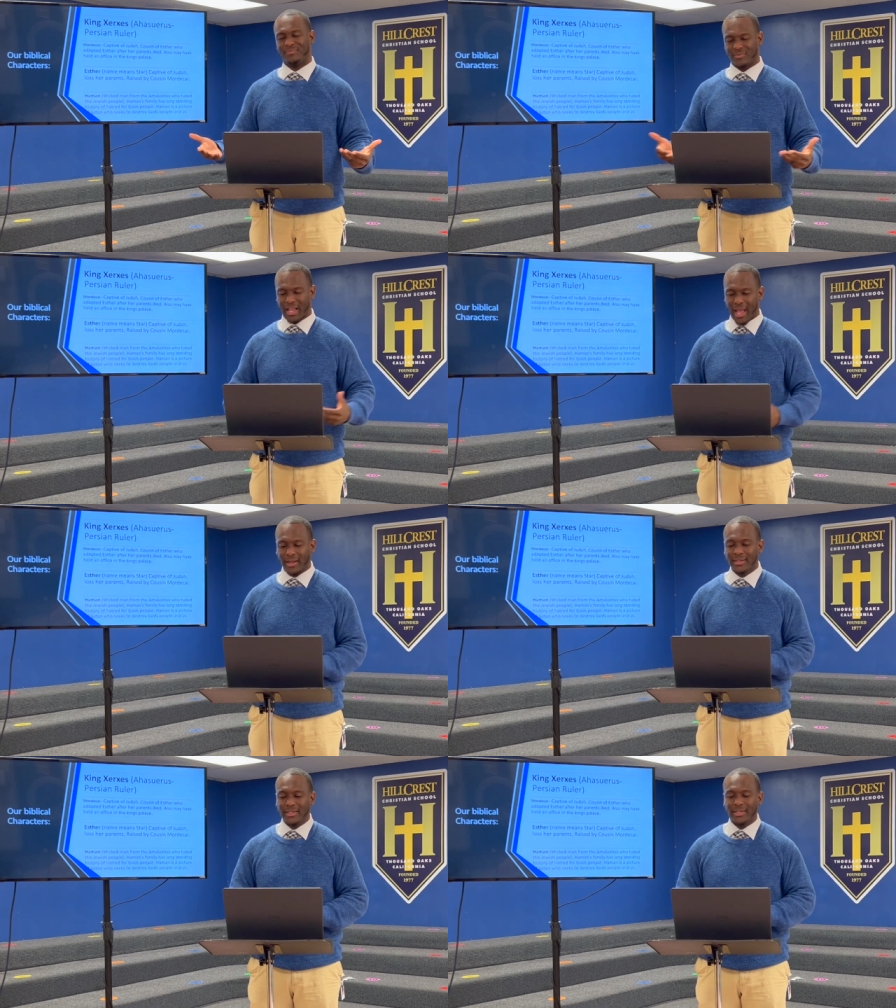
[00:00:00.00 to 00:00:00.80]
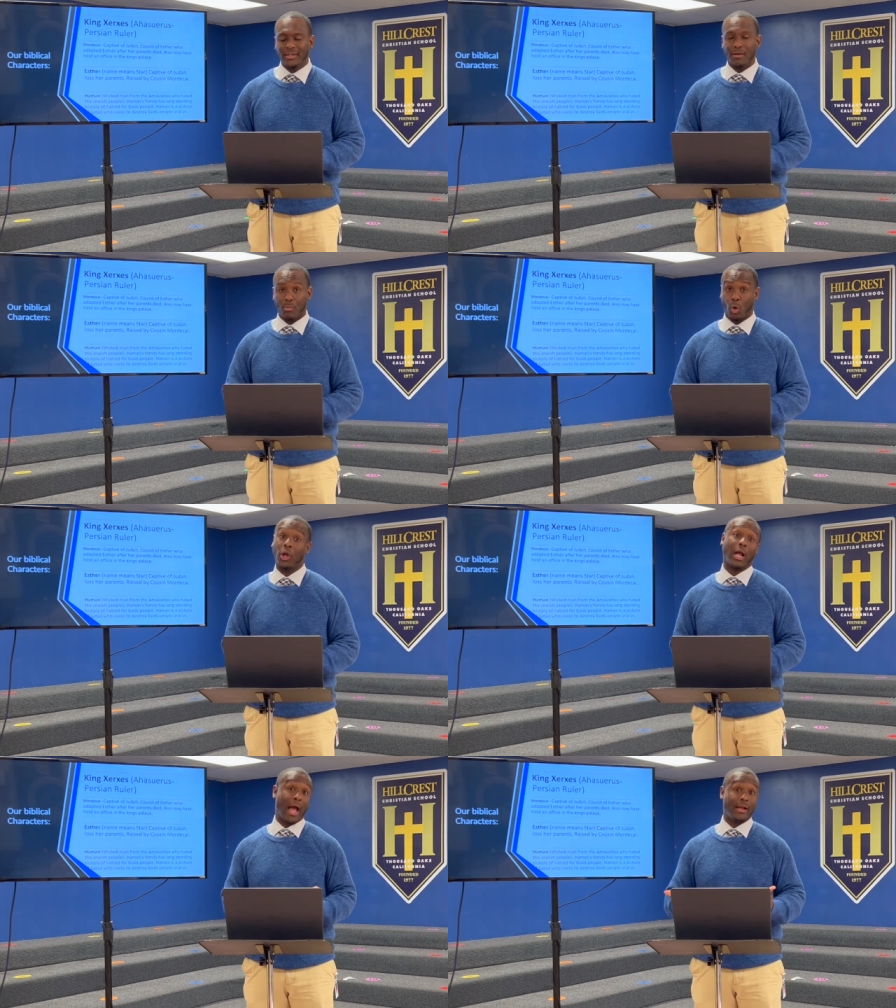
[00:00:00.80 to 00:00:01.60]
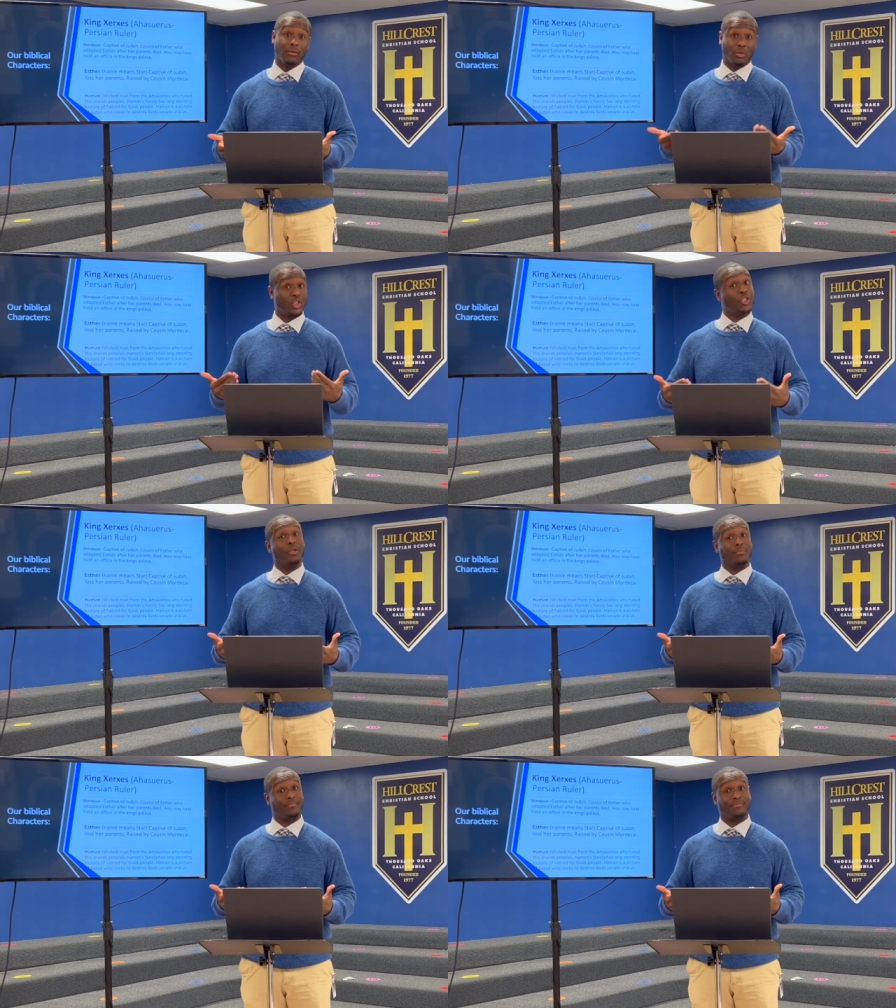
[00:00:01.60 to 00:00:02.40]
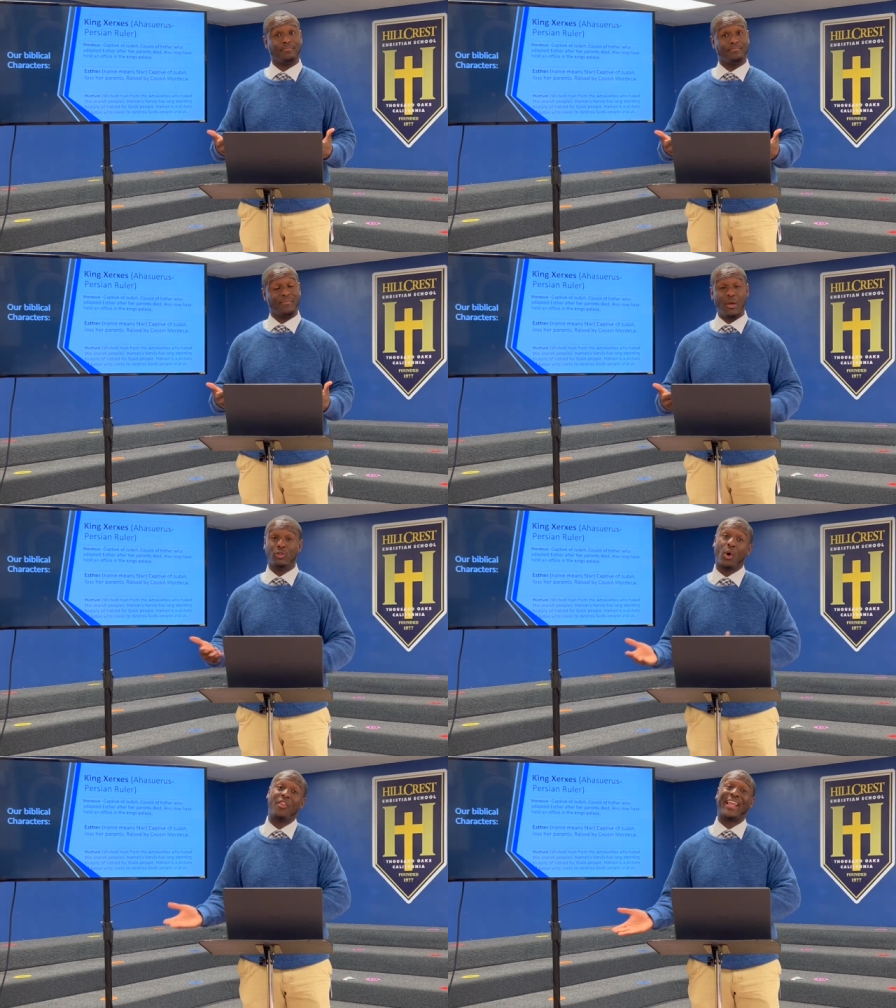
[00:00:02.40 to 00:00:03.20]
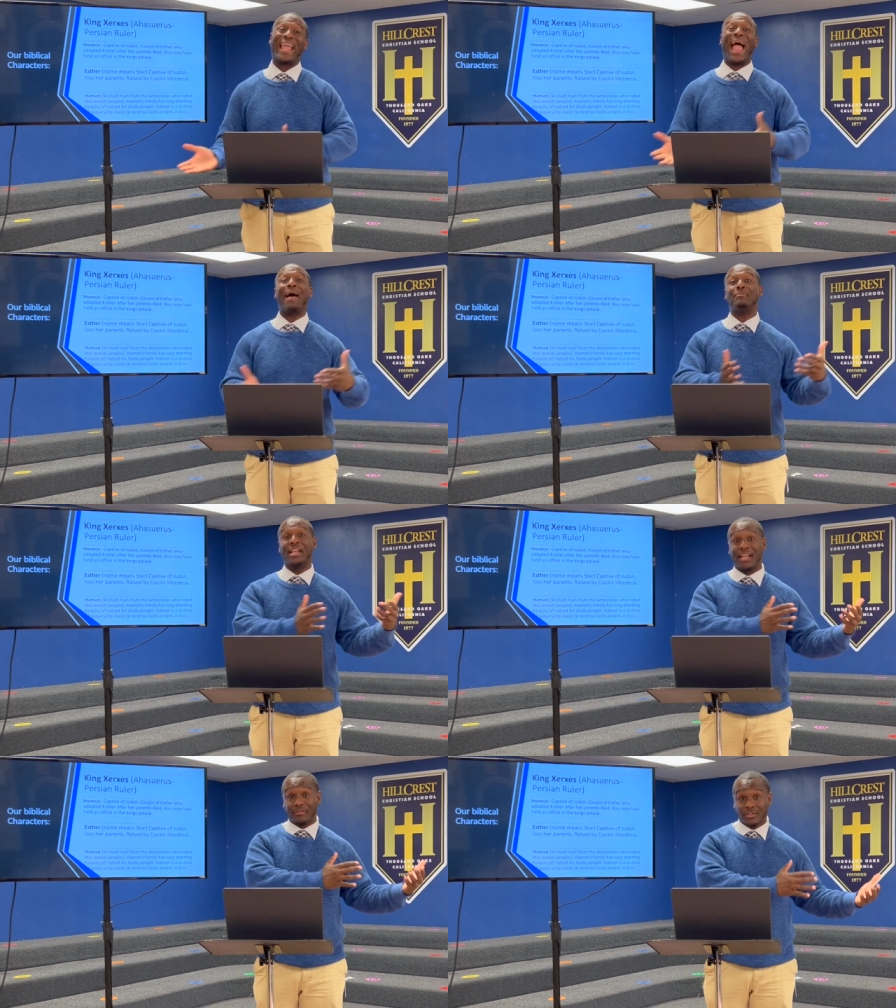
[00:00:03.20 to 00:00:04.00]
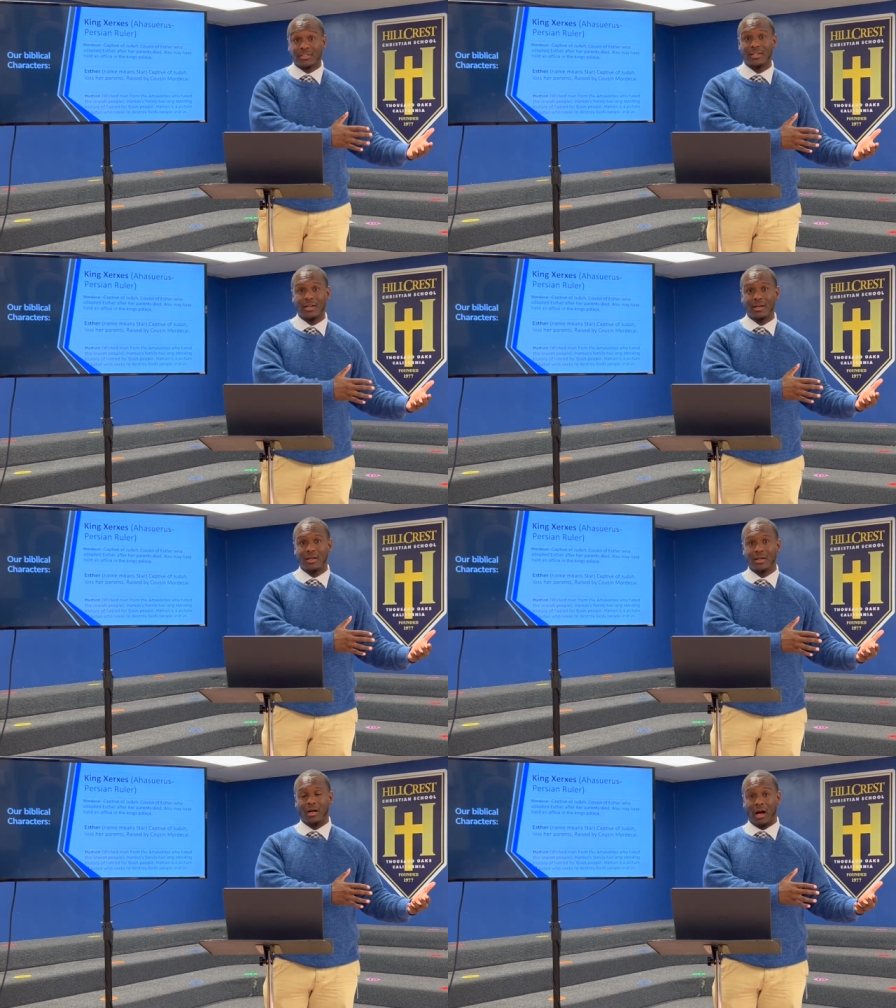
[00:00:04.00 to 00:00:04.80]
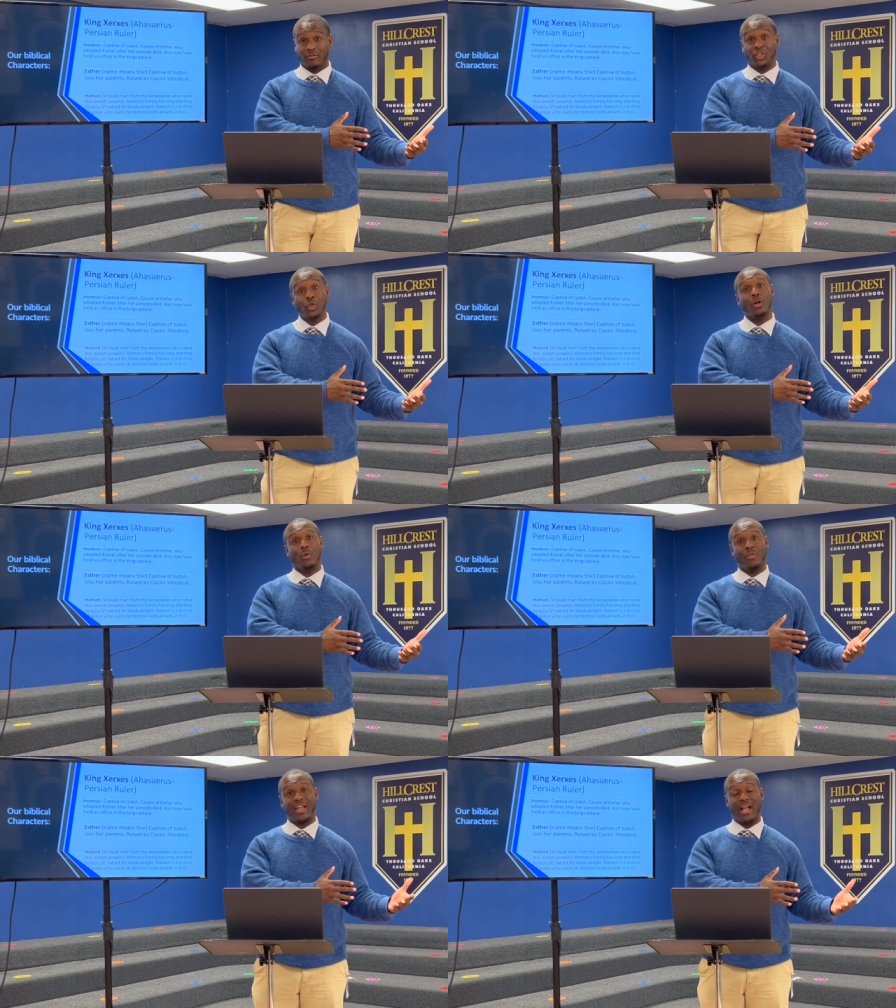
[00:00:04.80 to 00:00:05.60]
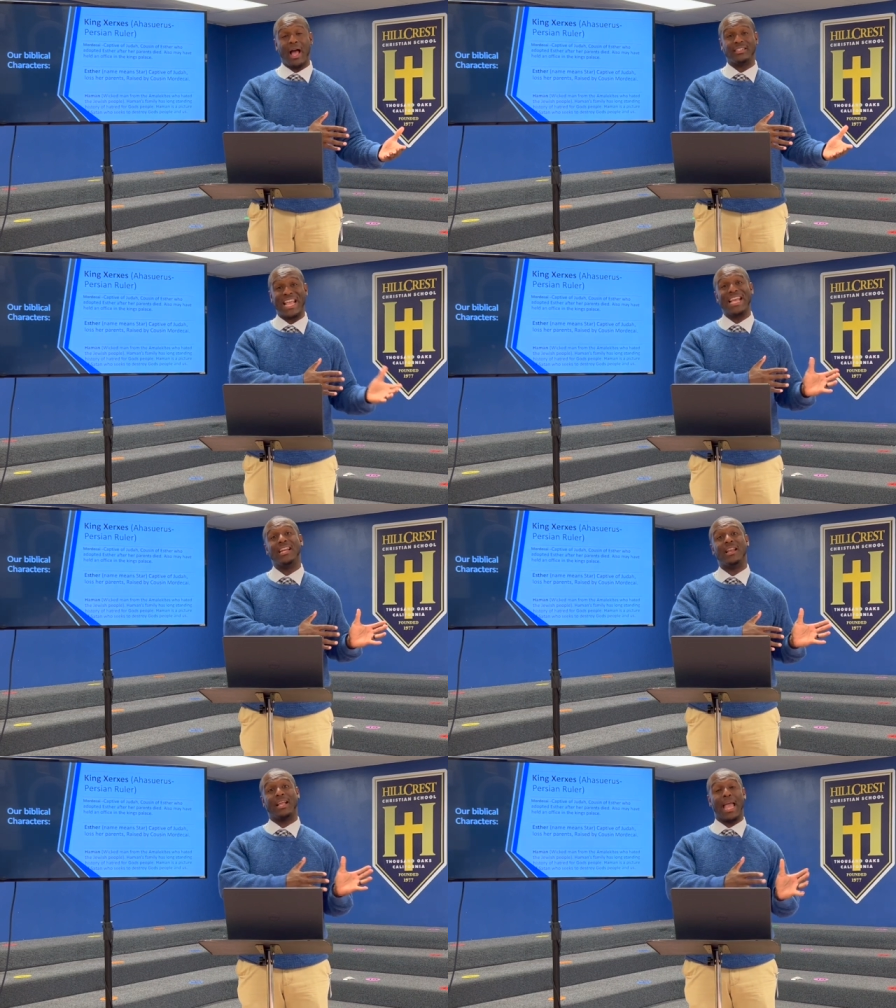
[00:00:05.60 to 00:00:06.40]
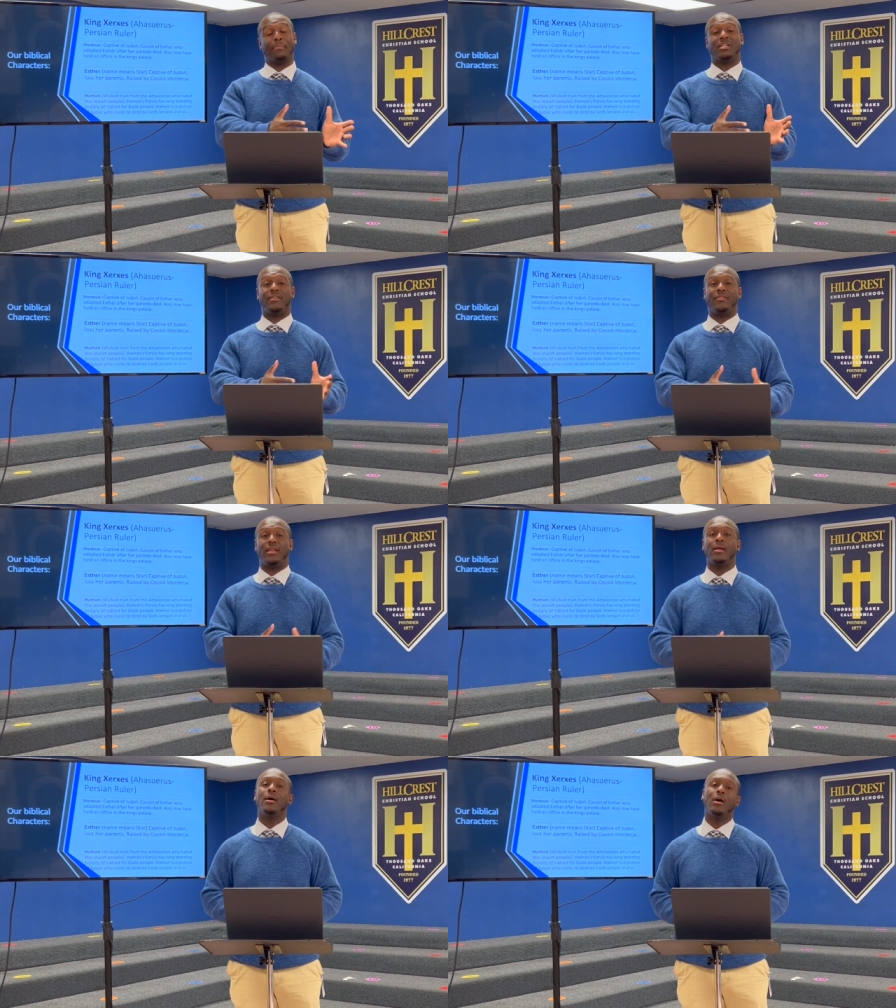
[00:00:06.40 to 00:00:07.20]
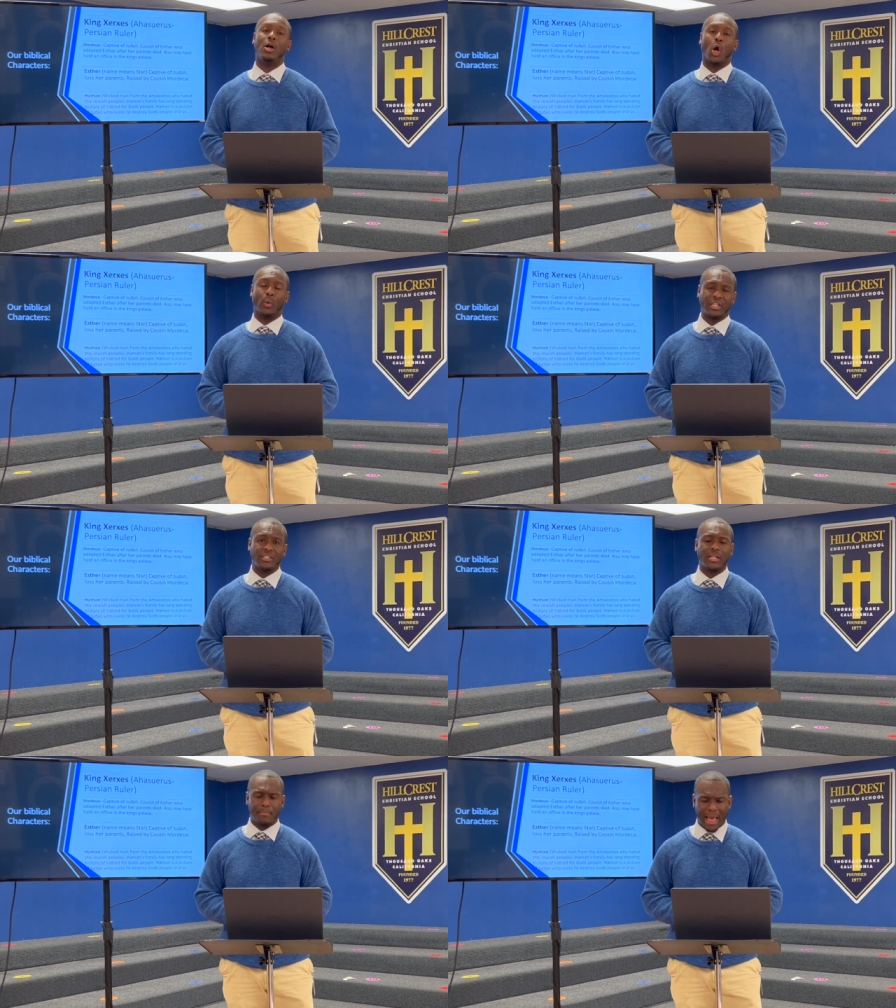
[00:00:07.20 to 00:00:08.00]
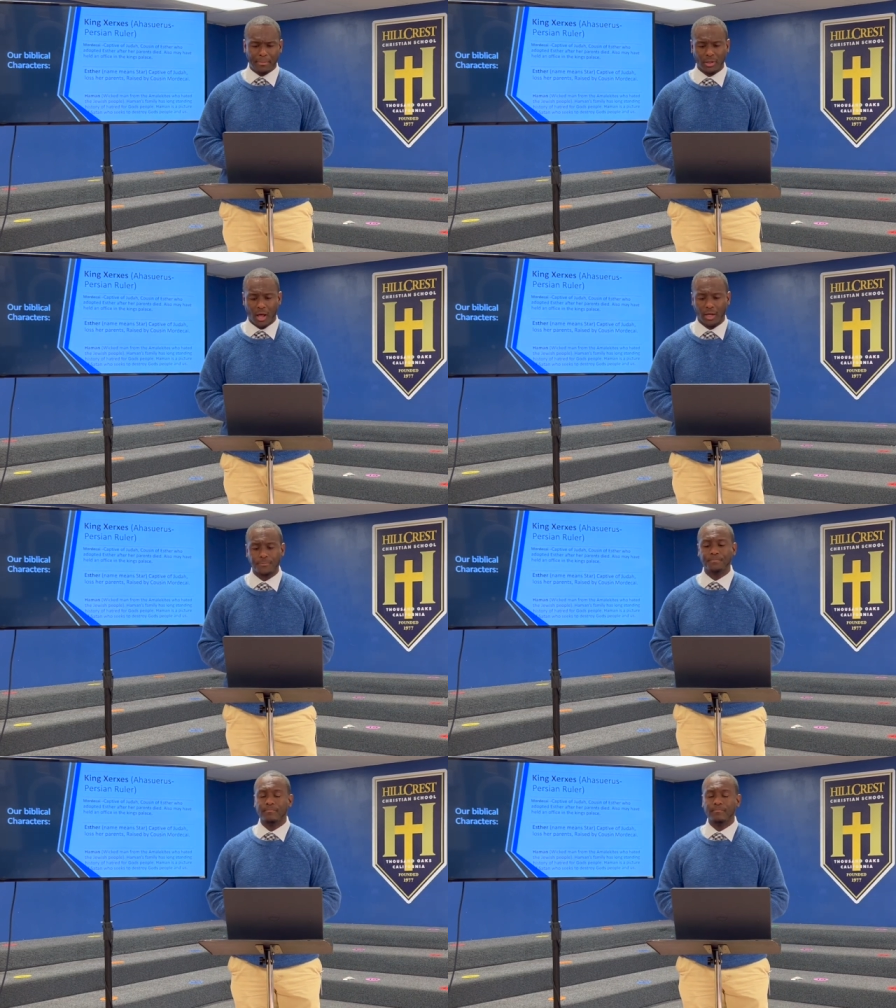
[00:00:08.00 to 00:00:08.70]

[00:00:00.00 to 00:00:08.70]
Okay? Mordecai was a Jew. He was one of the captives of Judah when they got taken into captivity originally in Babylon.